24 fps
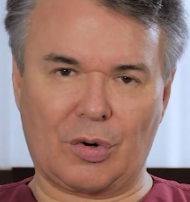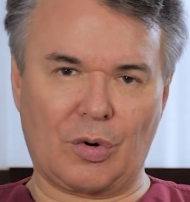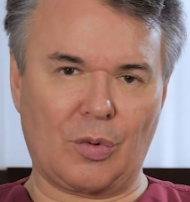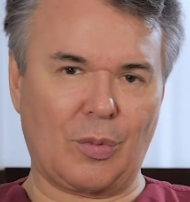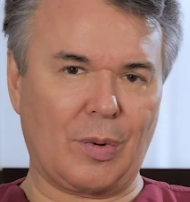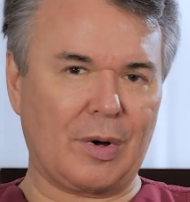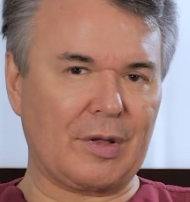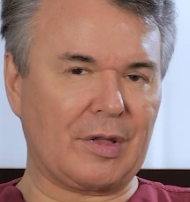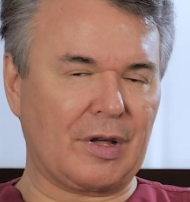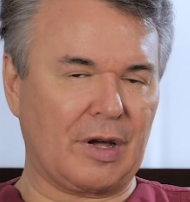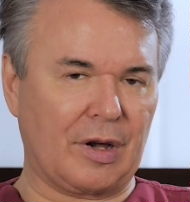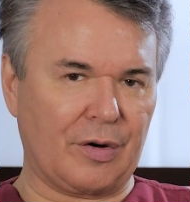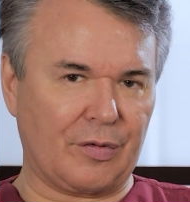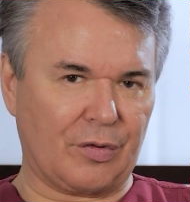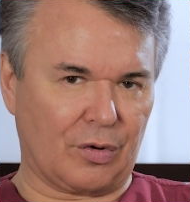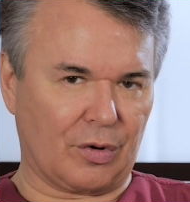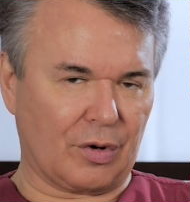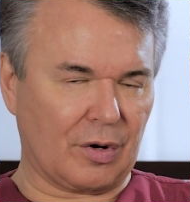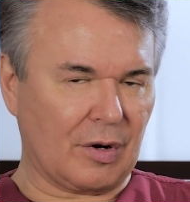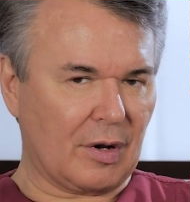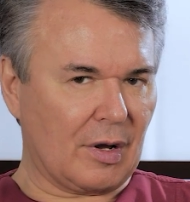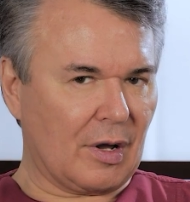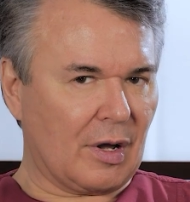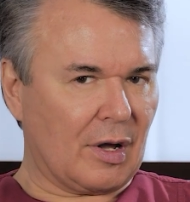or whatever,
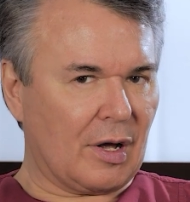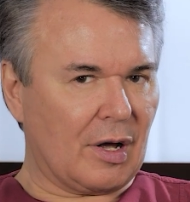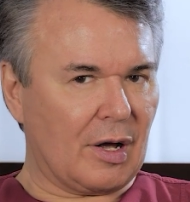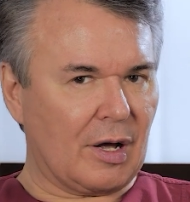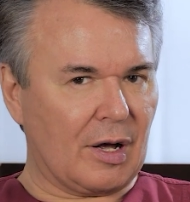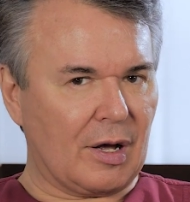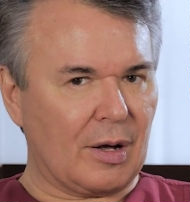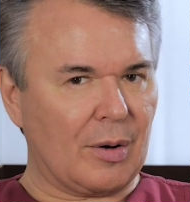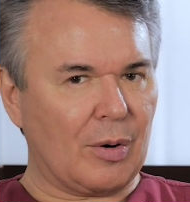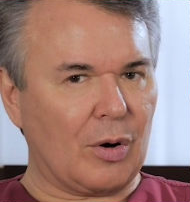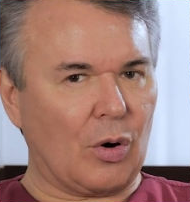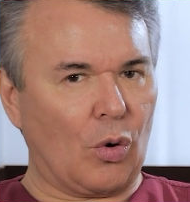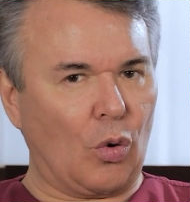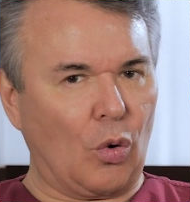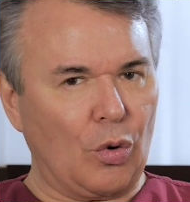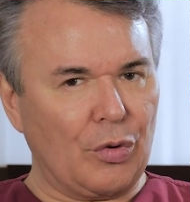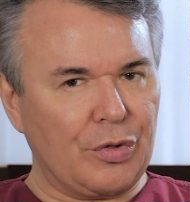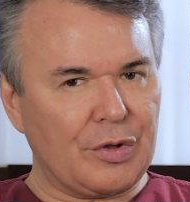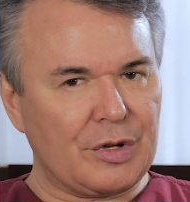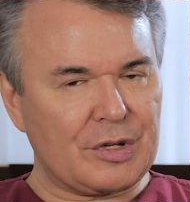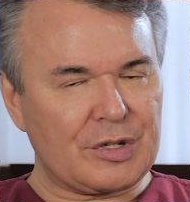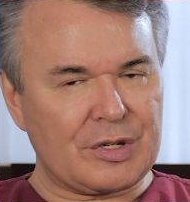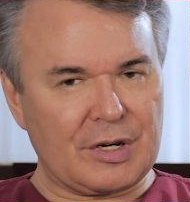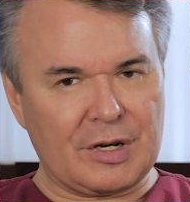
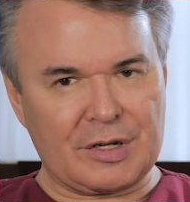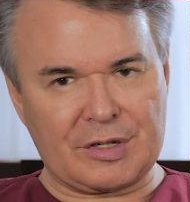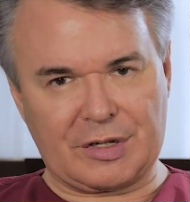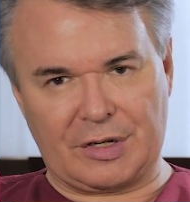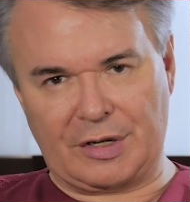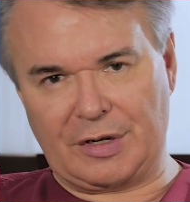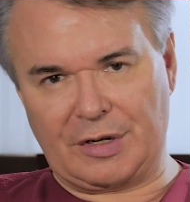all this has